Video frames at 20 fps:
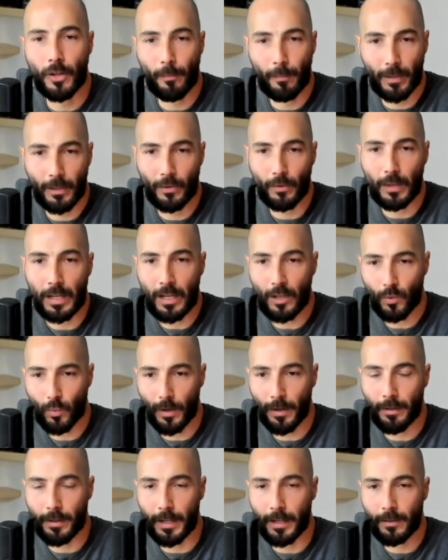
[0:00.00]
into each one
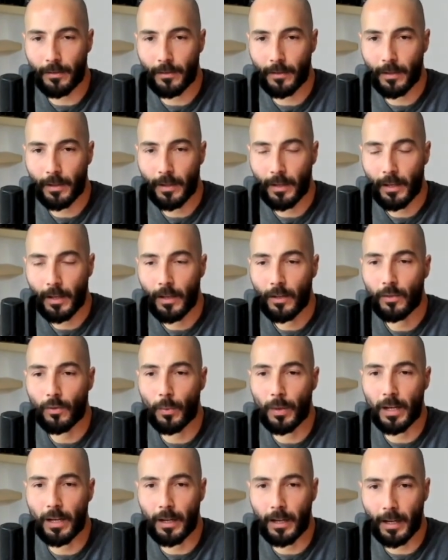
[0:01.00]
of these so we
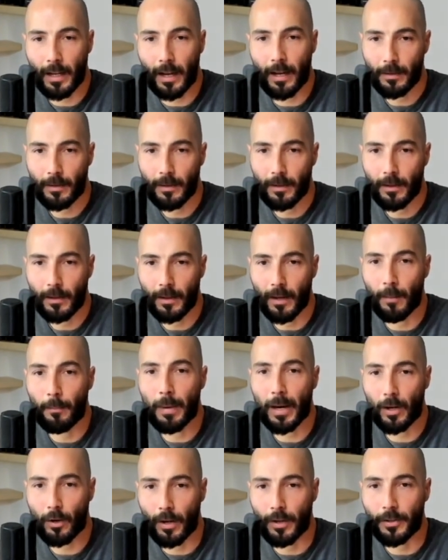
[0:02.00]
can get a
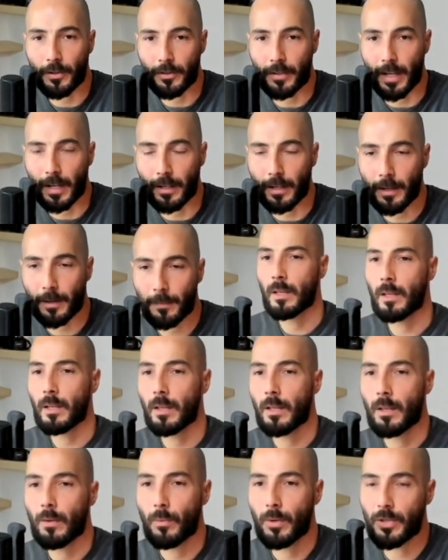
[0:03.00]
better understanding.
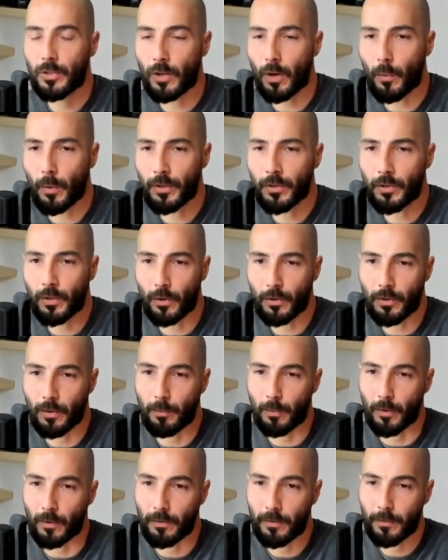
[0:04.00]
We start with social
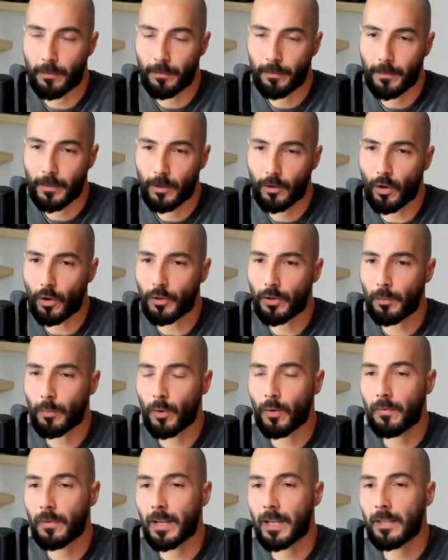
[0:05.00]
proof. Social
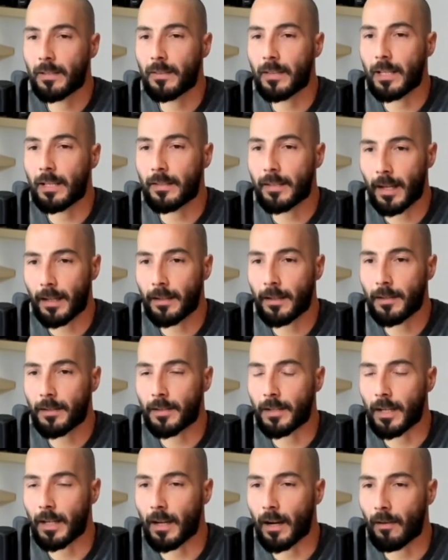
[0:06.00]
proof is the
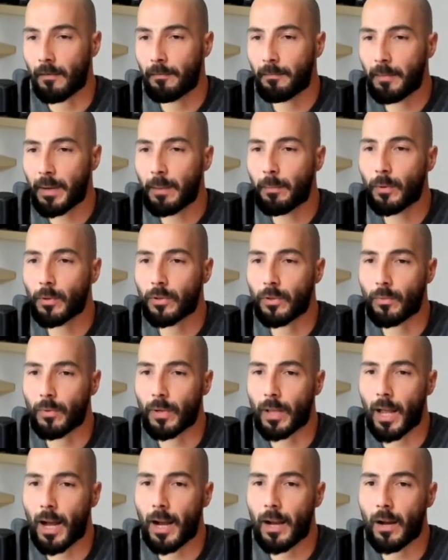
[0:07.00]
tendency of people to
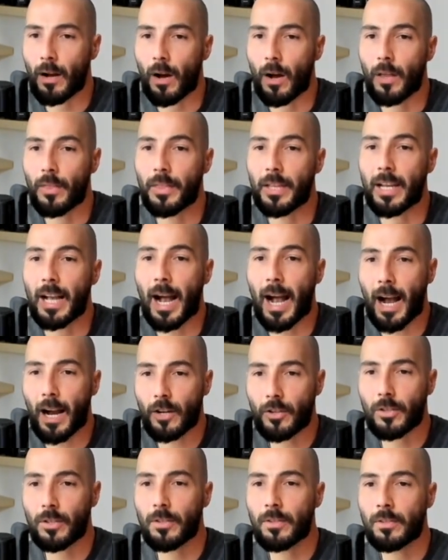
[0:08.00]
rely on the
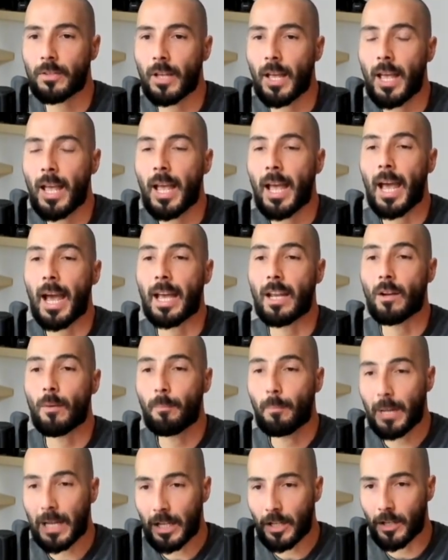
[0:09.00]
actions and
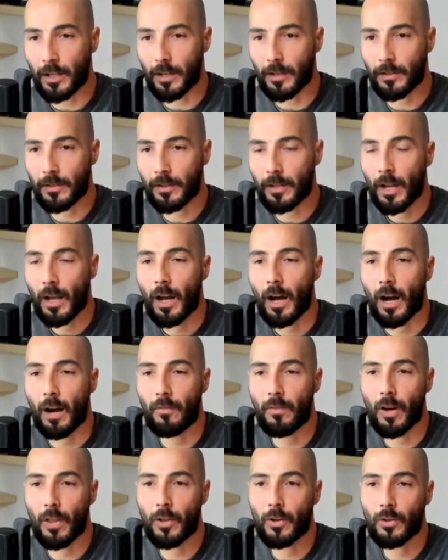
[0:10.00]
opinions of
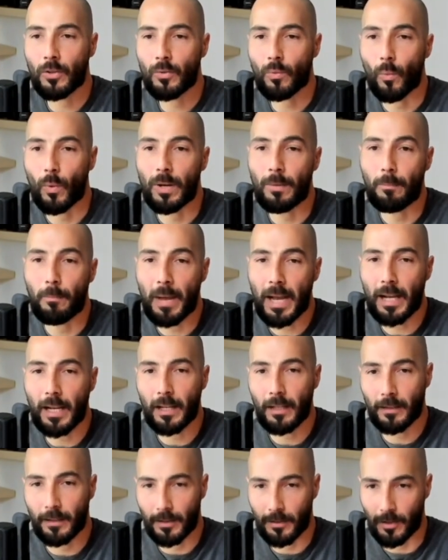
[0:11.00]
others when making
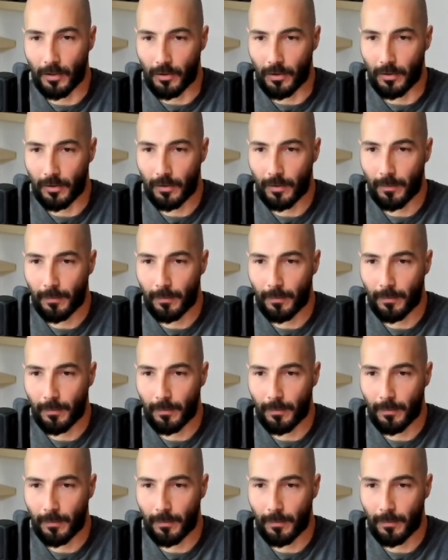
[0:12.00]
decisions.